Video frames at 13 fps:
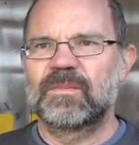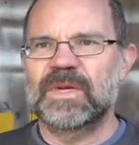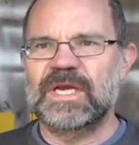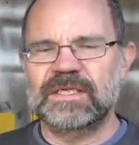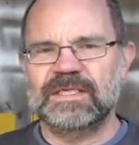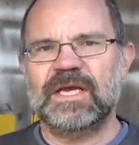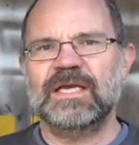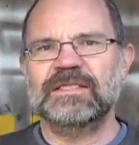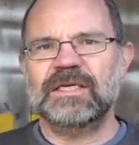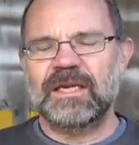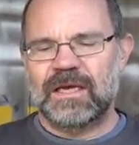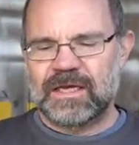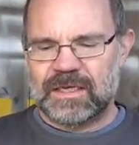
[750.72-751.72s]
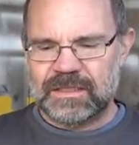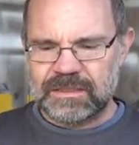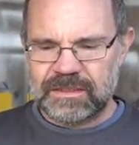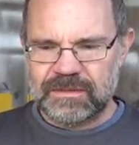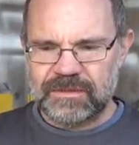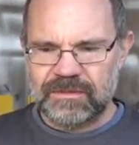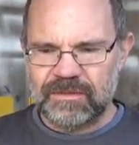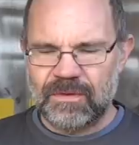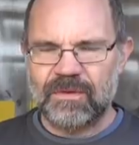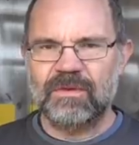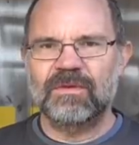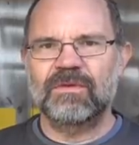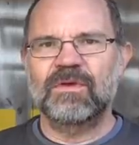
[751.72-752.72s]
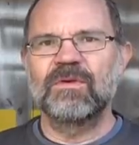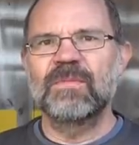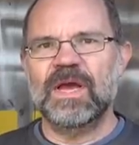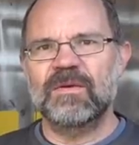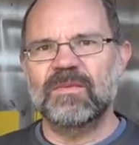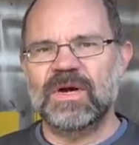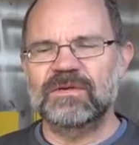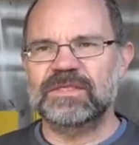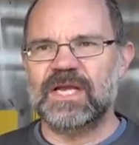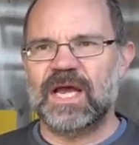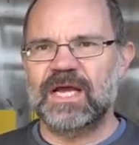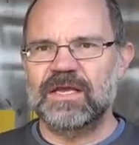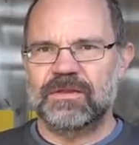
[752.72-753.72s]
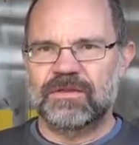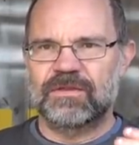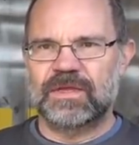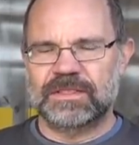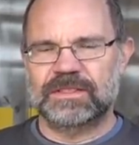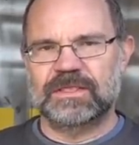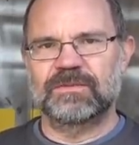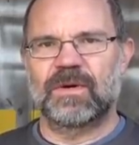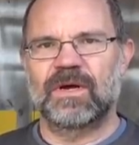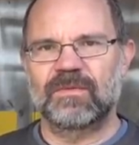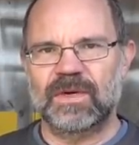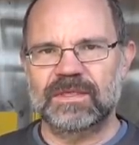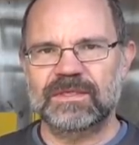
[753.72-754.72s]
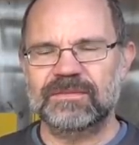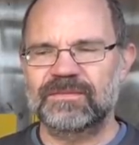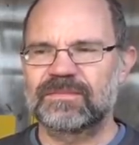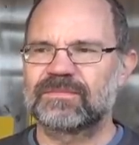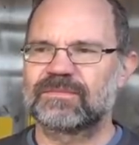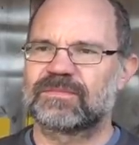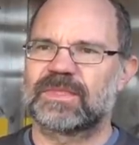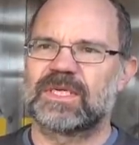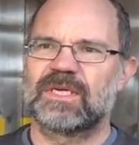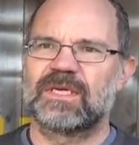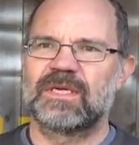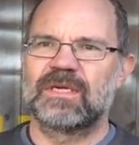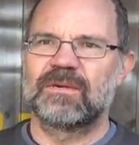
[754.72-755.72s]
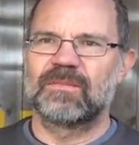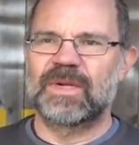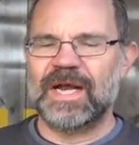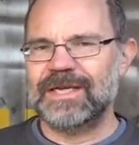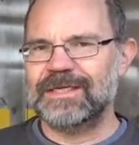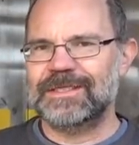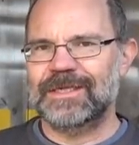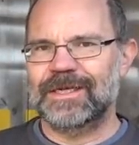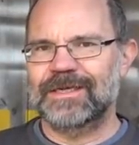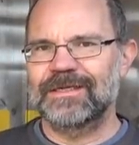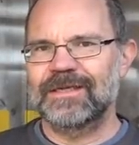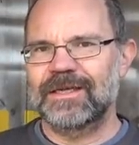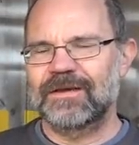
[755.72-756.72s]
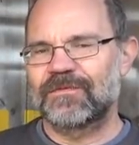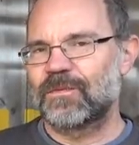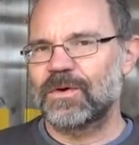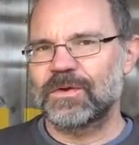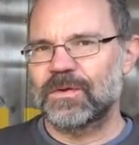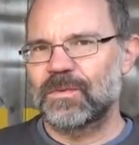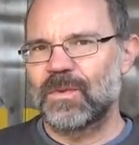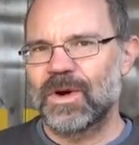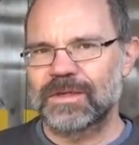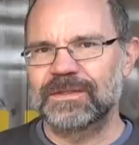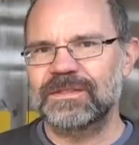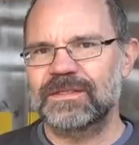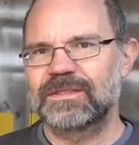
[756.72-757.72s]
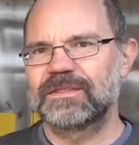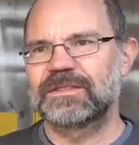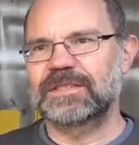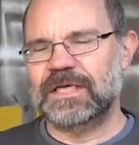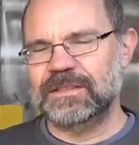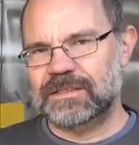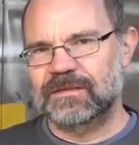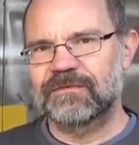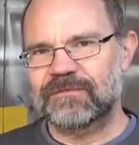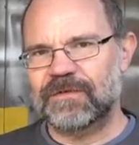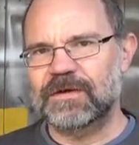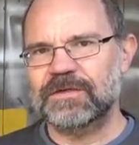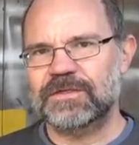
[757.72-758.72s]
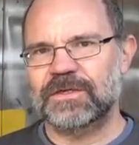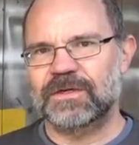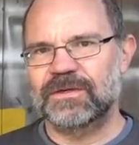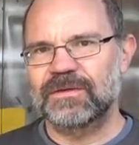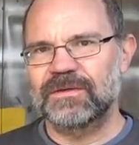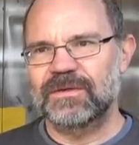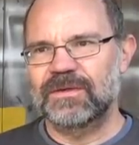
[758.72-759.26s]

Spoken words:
Because as a client, you may well say, this is what I want. But actually, if what you want doesn't function,